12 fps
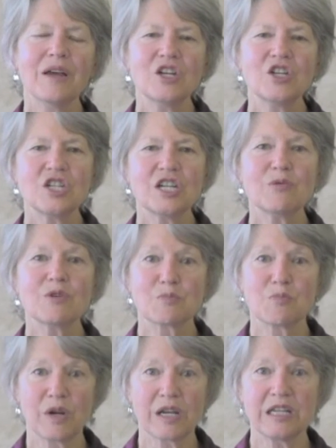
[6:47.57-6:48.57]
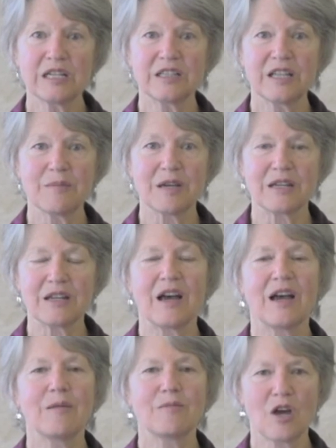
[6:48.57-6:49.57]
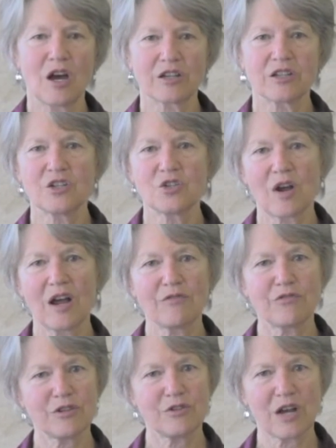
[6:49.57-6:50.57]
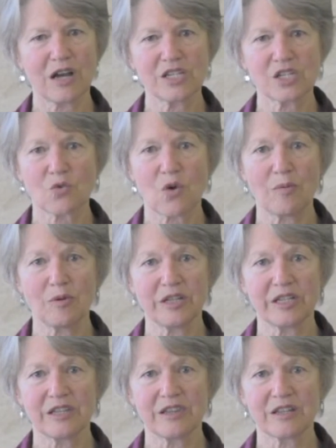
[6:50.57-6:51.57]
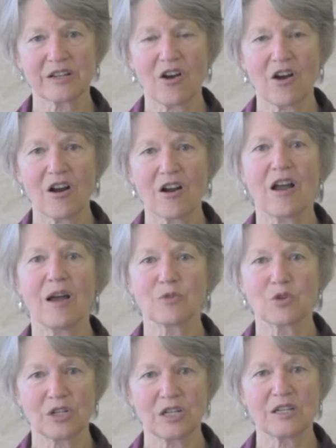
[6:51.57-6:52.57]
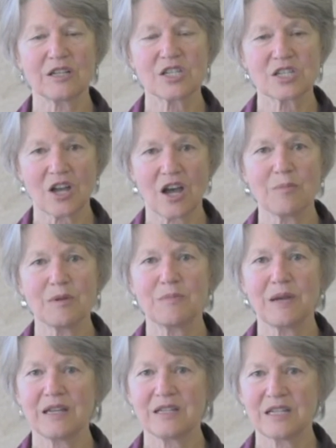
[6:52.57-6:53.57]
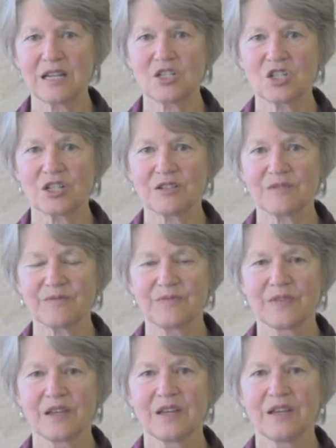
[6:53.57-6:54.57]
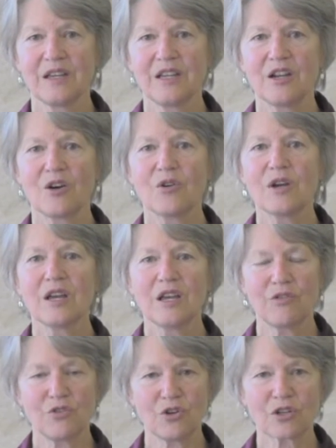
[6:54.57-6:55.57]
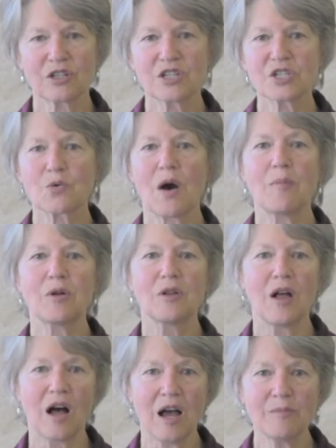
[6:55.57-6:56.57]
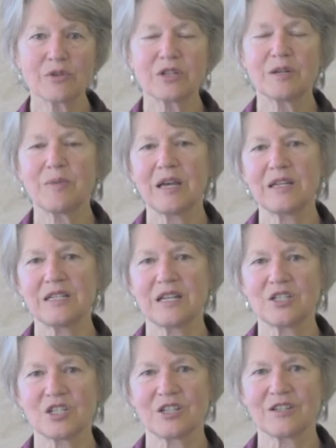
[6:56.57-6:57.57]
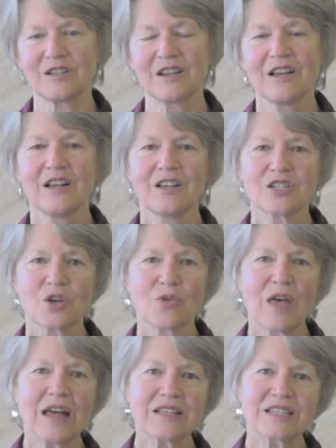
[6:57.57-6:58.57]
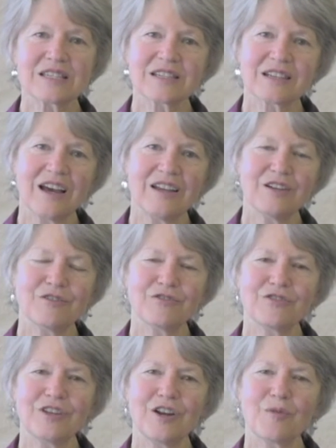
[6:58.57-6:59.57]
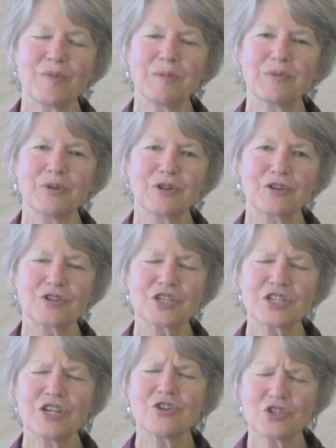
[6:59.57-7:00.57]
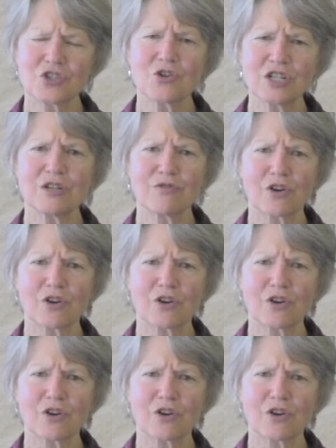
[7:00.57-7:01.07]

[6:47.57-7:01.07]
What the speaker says: She was bringing a limit. I am not going to drive with you guys squabbling in the car. I'm going to stop and pay attention. If you're going to squabble, I'm going to pay attention. So that's kind of, people are searching for